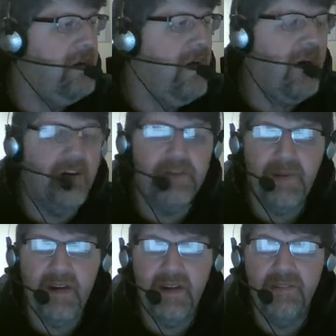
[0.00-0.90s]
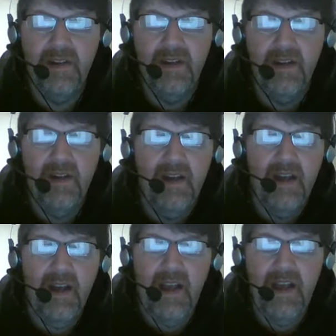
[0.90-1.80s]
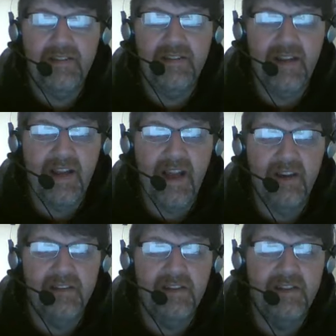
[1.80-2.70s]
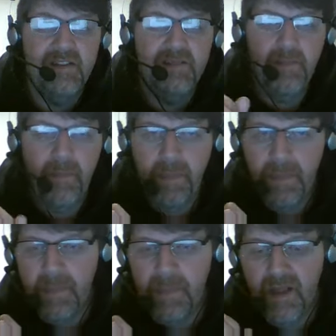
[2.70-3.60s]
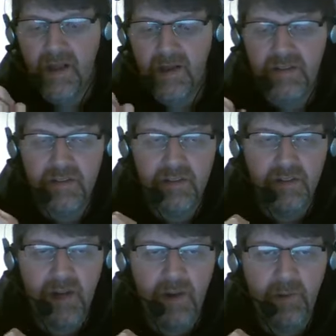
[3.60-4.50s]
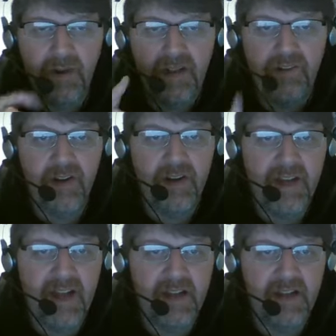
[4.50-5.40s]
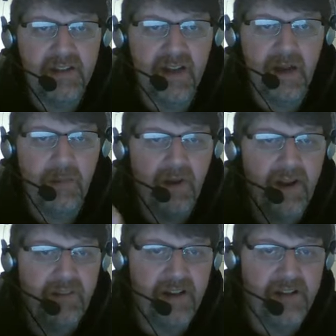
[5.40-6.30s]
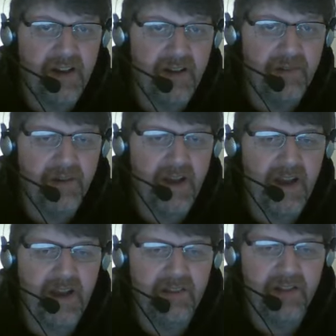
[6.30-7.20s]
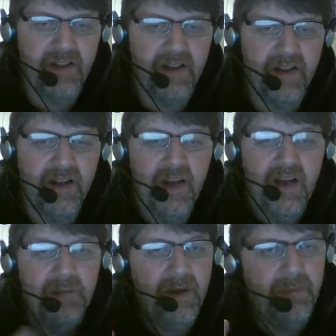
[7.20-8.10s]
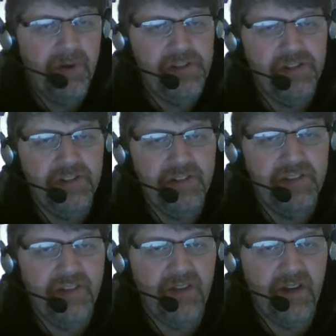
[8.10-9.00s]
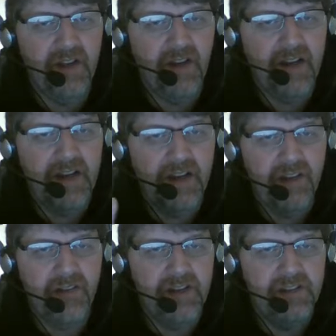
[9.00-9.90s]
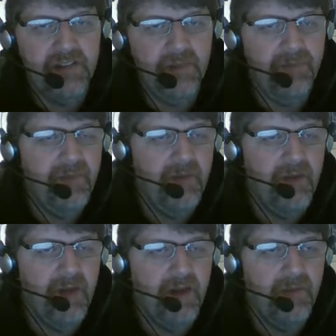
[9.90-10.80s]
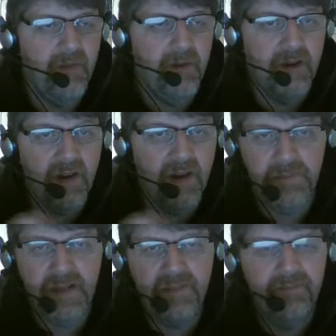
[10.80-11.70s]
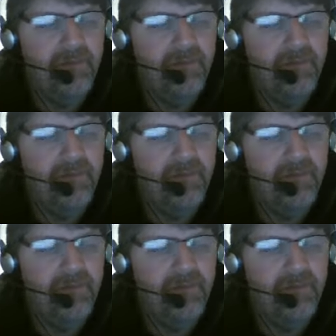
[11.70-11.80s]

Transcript: our spot, and that's in Gallatin. So I will give you a date and time. I mean, I'll give you a time for that and everything. But I'm pretty sure it's at 7 o'clock, and the address for our spot